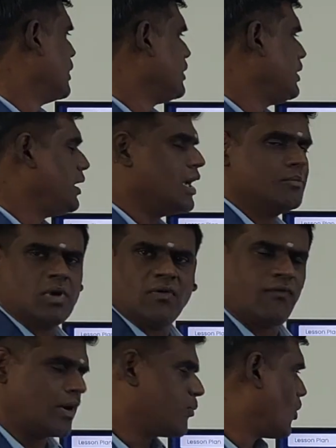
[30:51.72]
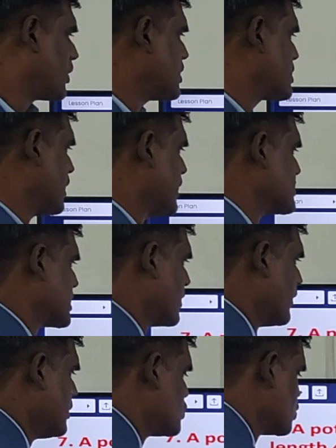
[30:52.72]
EMF or potential is
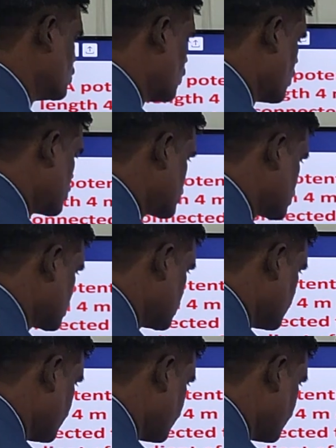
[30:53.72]
given 2 volts.